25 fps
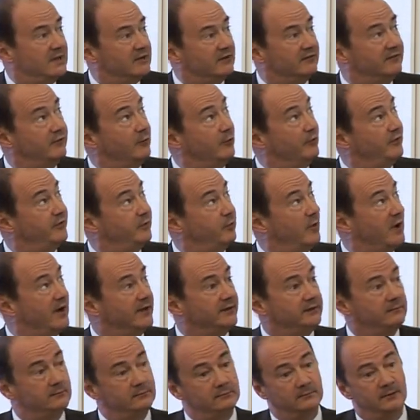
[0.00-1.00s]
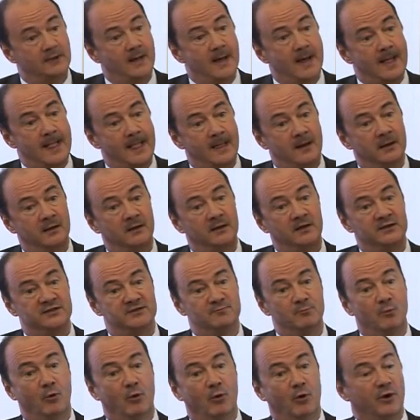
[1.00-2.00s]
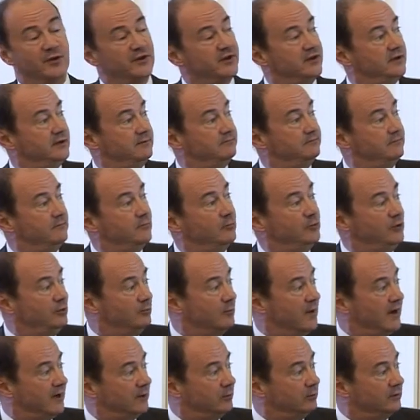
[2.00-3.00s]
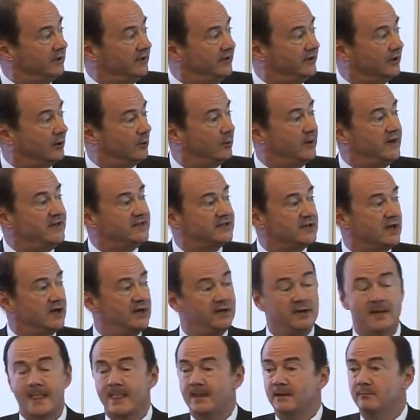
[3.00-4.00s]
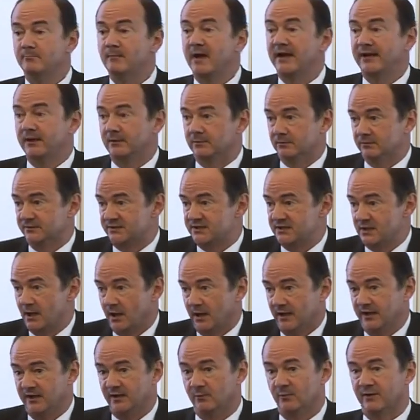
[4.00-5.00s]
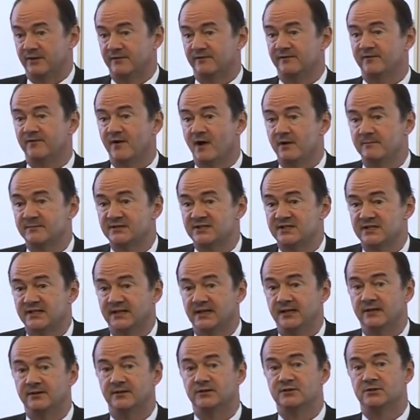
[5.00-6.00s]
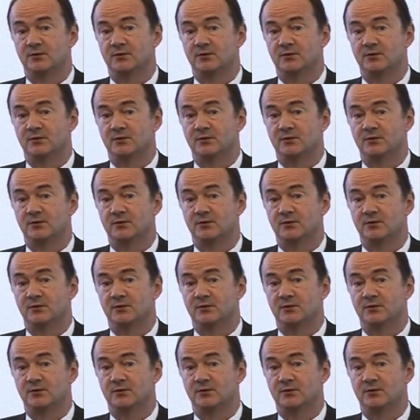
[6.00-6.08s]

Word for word: The fourth one uh, is more on the, you might call it the quasi-medical side, where the pharmacy, the